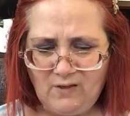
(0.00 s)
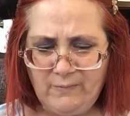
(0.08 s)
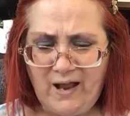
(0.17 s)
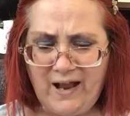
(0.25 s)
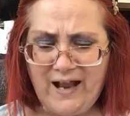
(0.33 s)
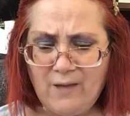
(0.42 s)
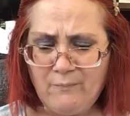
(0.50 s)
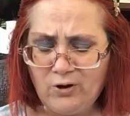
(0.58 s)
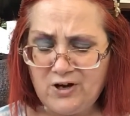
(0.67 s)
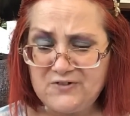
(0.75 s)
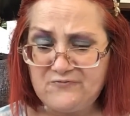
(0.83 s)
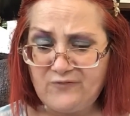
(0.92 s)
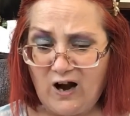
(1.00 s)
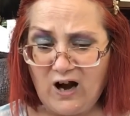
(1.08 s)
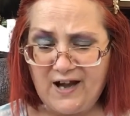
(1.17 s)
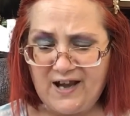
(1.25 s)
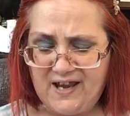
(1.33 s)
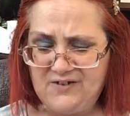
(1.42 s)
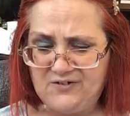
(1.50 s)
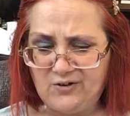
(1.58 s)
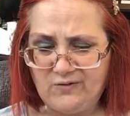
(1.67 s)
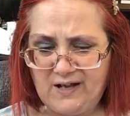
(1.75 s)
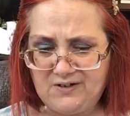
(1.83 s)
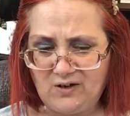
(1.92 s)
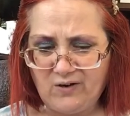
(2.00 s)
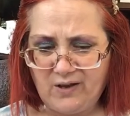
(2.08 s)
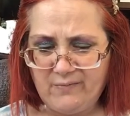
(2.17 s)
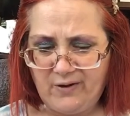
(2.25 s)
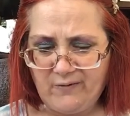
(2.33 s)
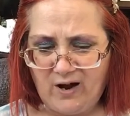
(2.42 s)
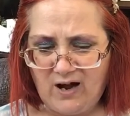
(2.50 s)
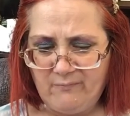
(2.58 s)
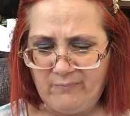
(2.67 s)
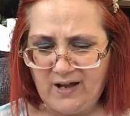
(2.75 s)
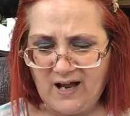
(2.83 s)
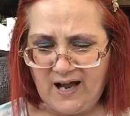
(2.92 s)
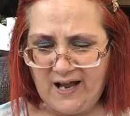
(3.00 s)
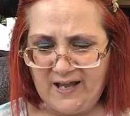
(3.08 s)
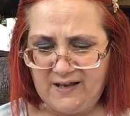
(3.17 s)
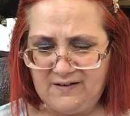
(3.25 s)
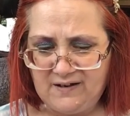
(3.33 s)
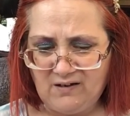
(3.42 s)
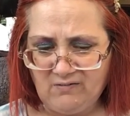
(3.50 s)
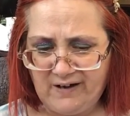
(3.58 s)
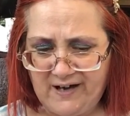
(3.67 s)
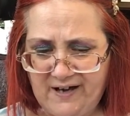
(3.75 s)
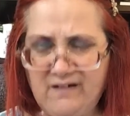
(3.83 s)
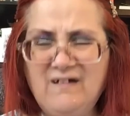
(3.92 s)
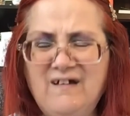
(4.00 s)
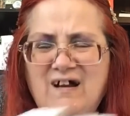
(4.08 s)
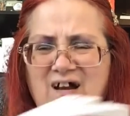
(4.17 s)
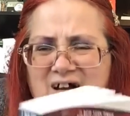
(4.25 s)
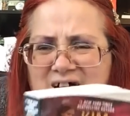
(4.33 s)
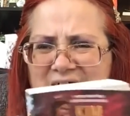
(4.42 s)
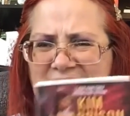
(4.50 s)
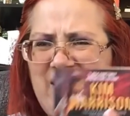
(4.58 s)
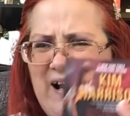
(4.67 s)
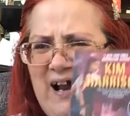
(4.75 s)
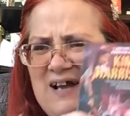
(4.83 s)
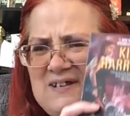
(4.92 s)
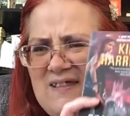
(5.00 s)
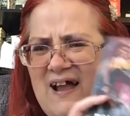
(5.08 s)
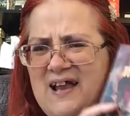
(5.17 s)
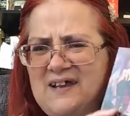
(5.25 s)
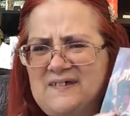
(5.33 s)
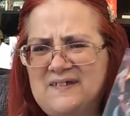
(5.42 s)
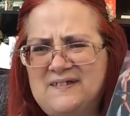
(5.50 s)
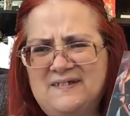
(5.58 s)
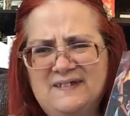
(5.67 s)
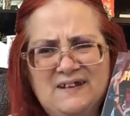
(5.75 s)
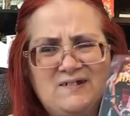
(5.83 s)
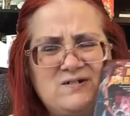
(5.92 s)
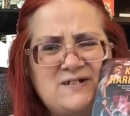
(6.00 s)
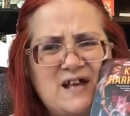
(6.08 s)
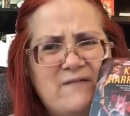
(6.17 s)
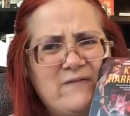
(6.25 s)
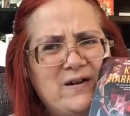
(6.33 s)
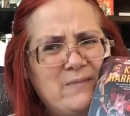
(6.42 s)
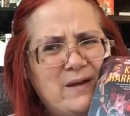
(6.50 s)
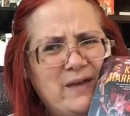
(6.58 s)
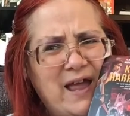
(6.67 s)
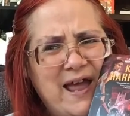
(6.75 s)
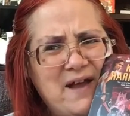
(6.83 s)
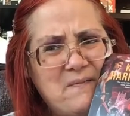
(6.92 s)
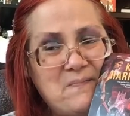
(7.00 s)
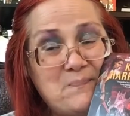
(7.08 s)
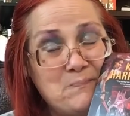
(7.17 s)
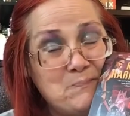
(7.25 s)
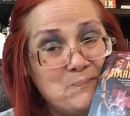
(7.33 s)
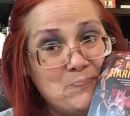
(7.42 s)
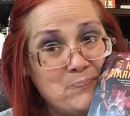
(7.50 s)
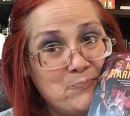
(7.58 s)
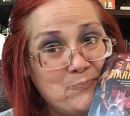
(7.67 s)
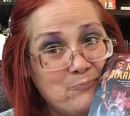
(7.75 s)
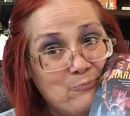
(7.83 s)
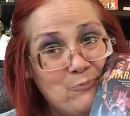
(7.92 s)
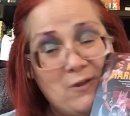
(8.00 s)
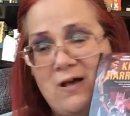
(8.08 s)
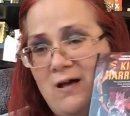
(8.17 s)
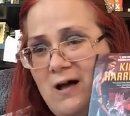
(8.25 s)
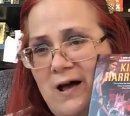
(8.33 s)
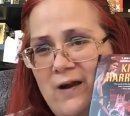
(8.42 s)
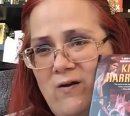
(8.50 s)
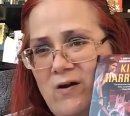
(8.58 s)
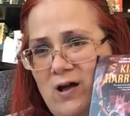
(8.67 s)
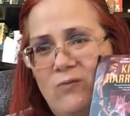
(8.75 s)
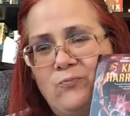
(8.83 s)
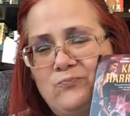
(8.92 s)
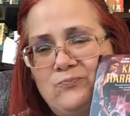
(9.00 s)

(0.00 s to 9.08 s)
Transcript: I mean, I got pretty far into it, don't get me wrong, but I didn't read. I think I got to like six or seven, maybe eight. I don't know.